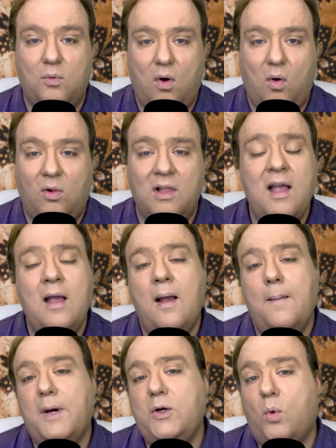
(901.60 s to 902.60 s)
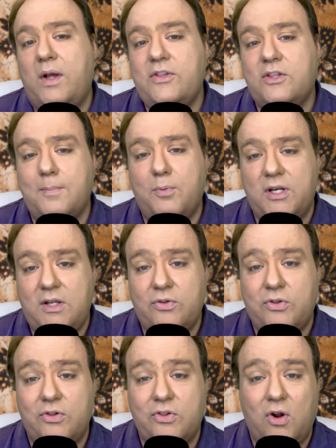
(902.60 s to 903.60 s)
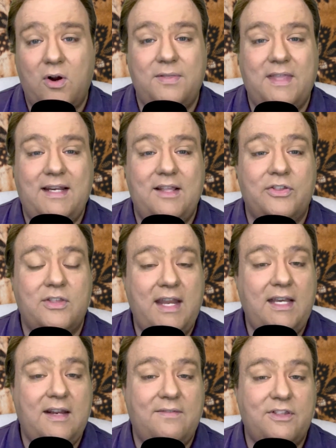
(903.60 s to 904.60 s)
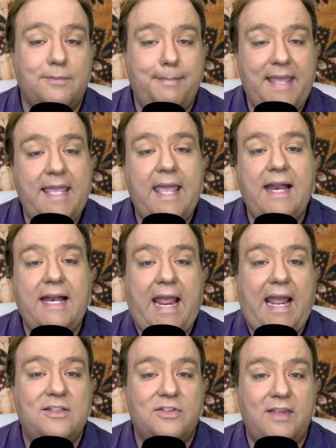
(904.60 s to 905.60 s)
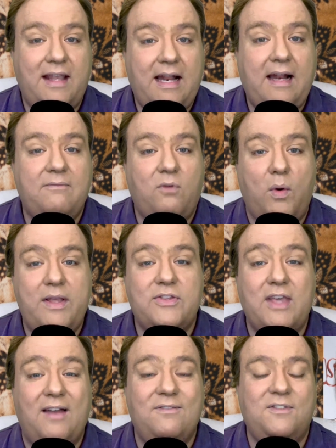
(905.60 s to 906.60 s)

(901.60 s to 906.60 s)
role, but once the producers heard the distinctive speaking and singing voice of